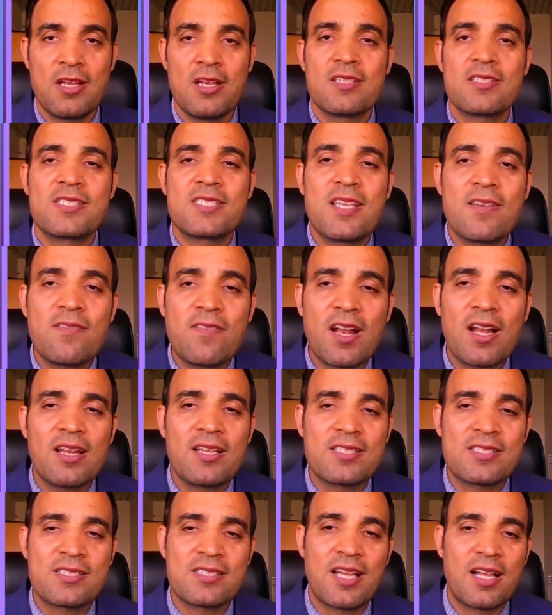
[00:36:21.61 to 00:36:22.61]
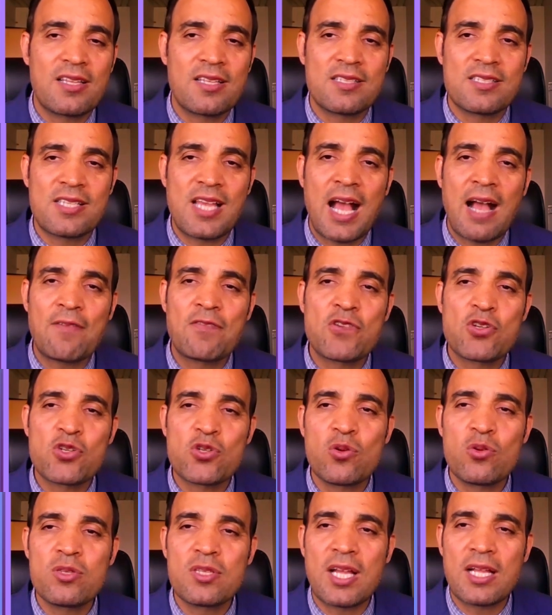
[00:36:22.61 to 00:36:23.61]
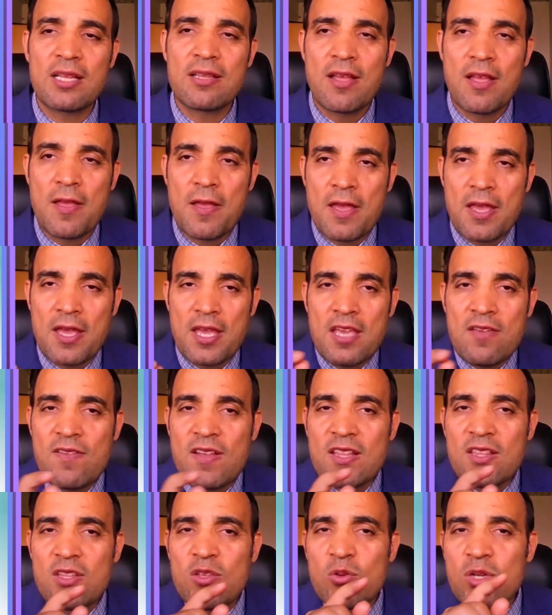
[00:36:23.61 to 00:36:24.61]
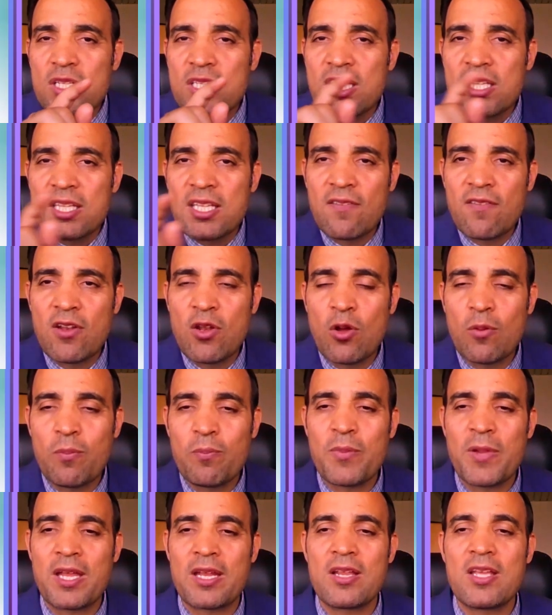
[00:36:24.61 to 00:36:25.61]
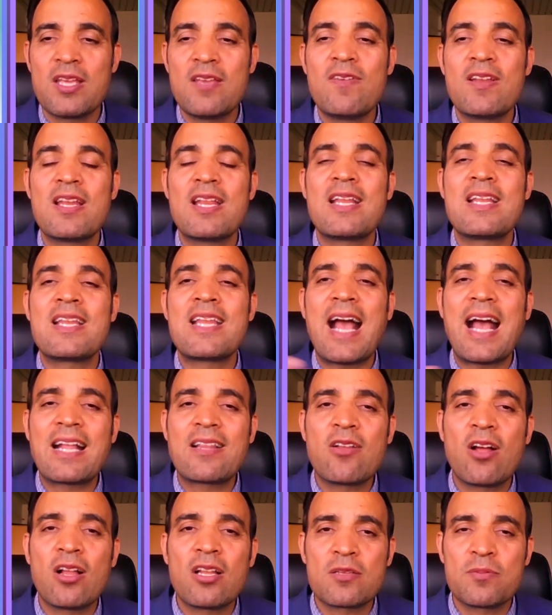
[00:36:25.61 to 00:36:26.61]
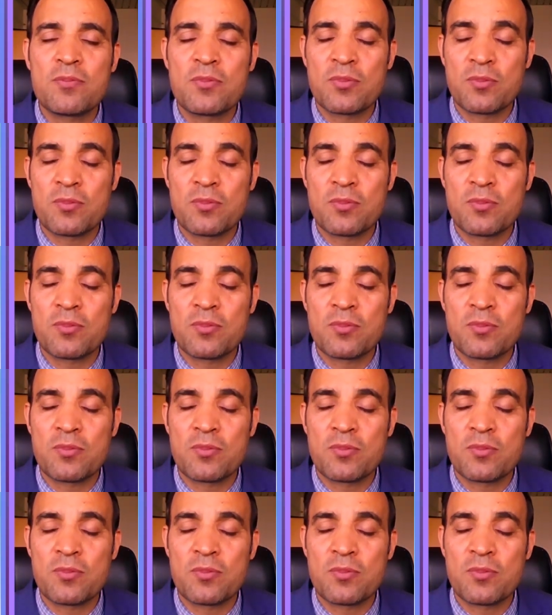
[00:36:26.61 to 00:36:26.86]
Several studies have shown that even during the development, even in the adult